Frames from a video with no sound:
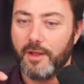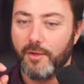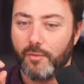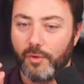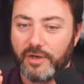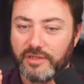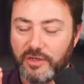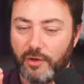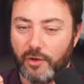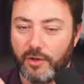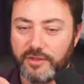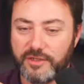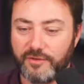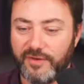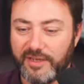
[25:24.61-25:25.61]
Whereas
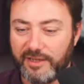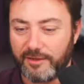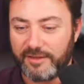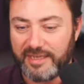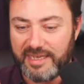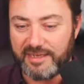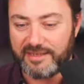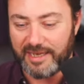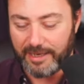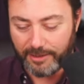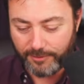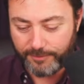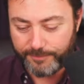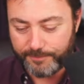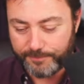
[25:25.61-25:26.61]
lots of little
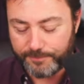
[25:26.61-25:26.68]
detail,